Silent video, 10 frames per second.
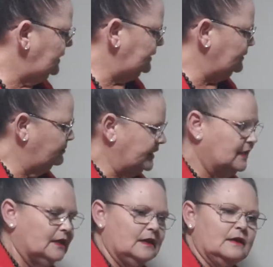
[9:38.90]
little bit,
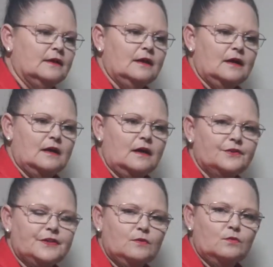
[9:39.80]
I
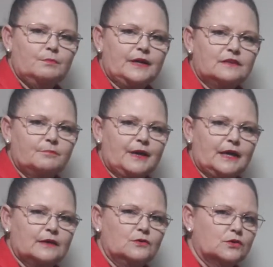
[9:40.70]
think will make the
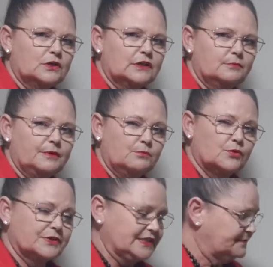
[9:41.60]
bag look a little bit
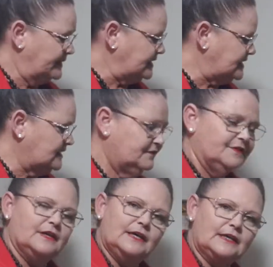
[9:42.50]
more expensive,
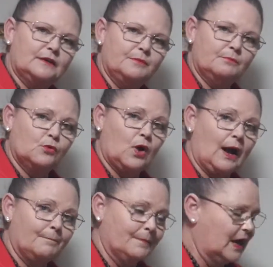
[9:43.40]
a little bit more
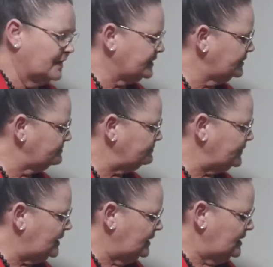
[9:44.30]
upmarket.
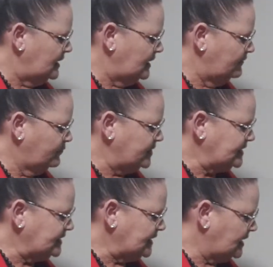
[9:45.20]
If we
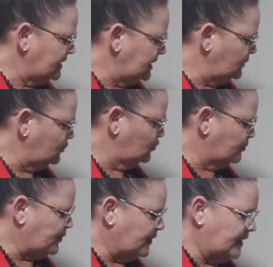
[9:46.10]
start
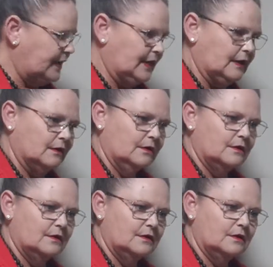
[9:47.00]
incorporating
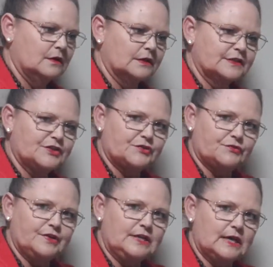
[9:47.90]
like
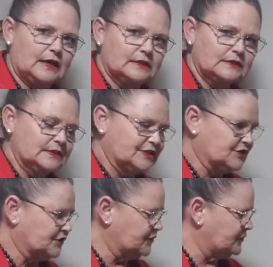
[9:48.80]
3
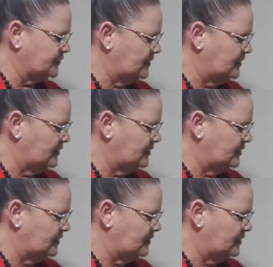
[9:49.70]
colours,